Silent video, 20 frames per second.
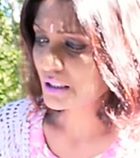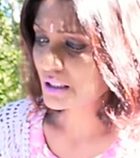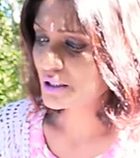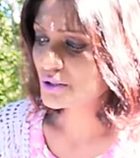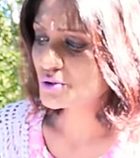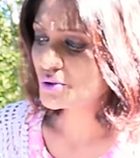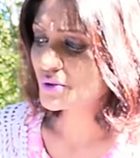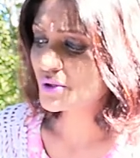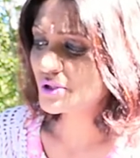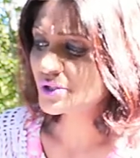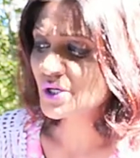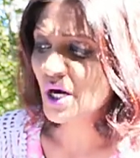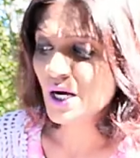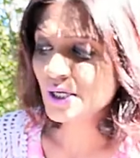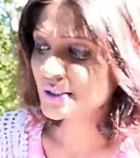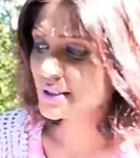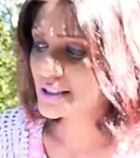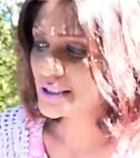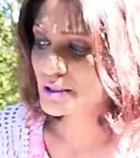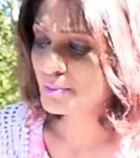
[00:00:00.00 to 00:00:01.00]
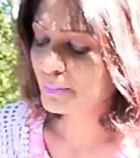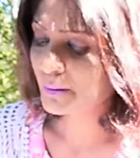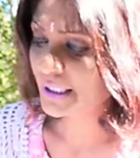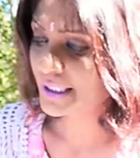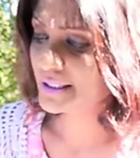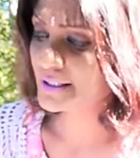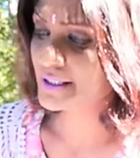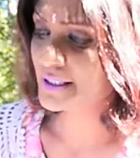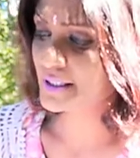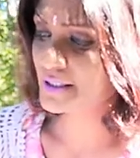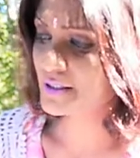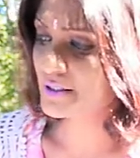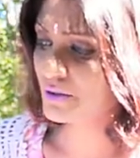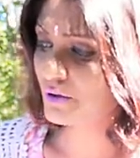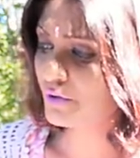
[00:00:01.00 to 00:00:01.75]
into the darkest places